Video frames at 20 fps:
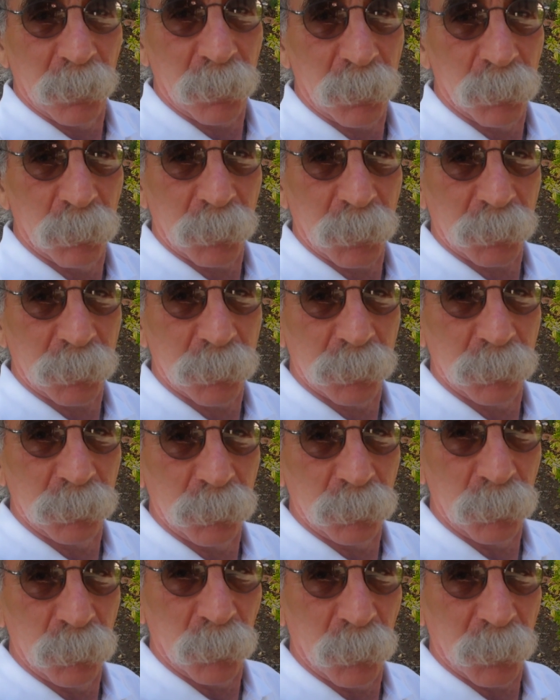according
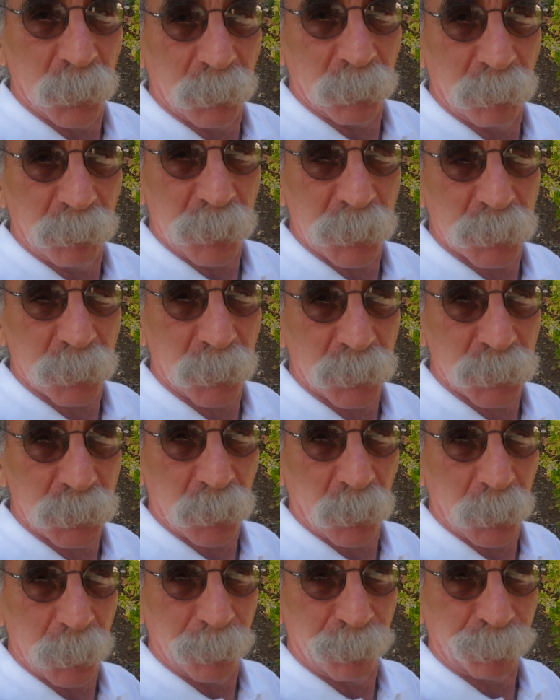to
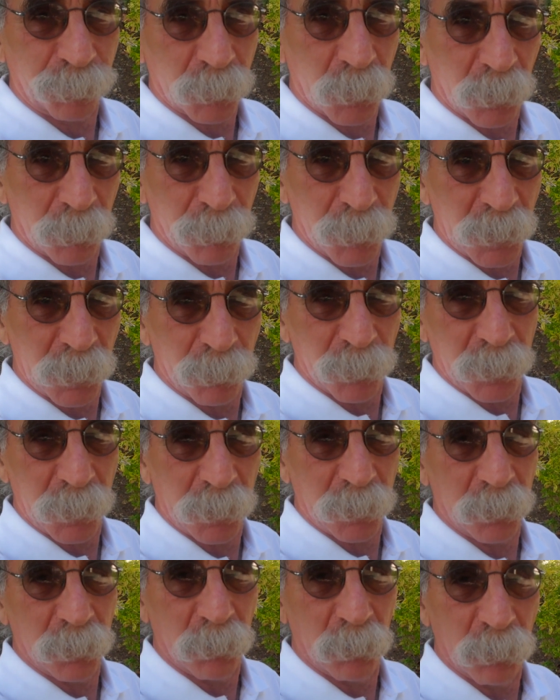research done on many,
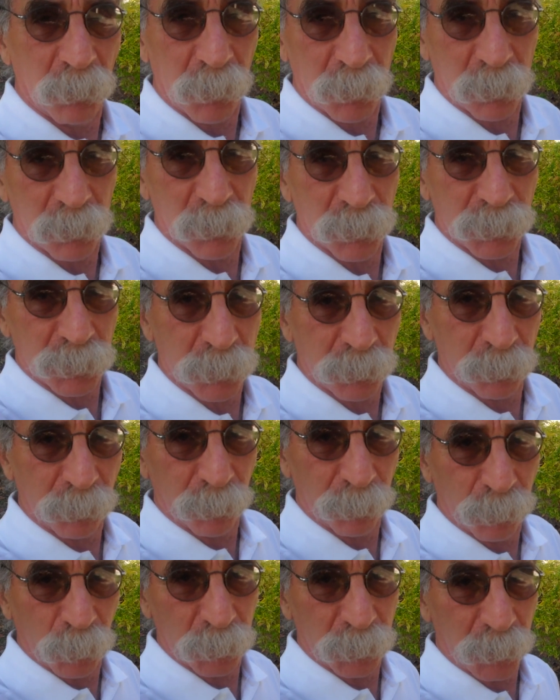many articles
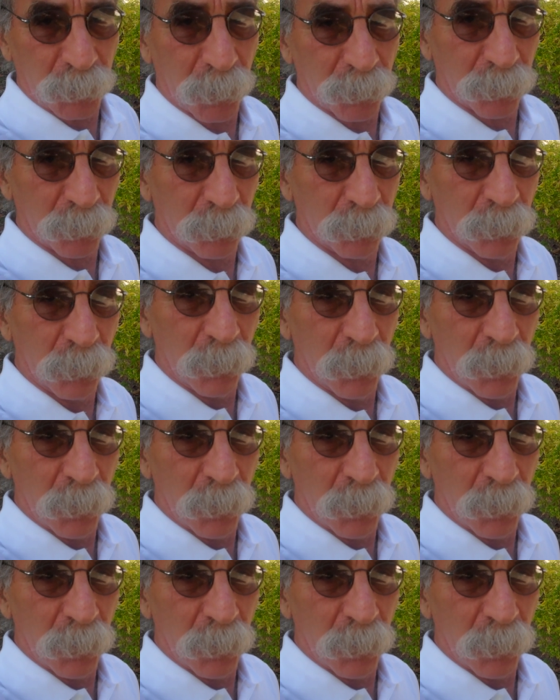put together